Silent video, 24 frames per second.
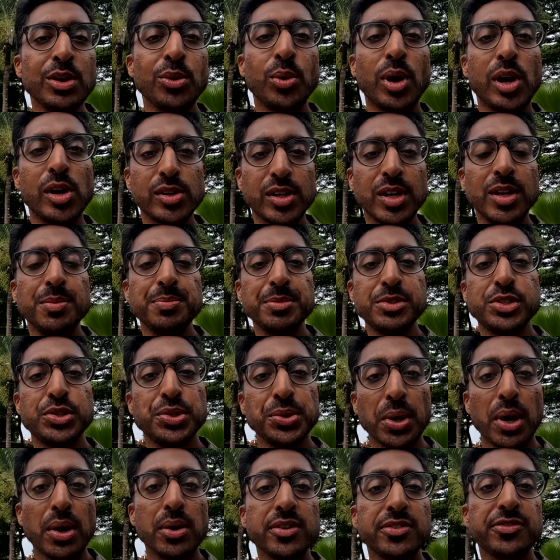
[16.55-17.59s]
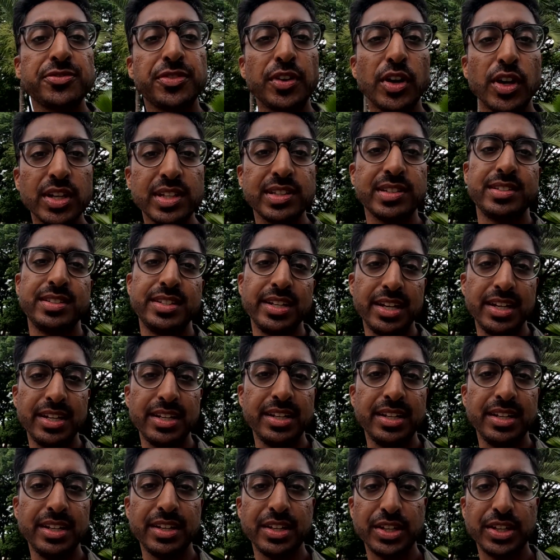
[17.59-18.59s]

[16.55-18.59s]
Welcome to our first day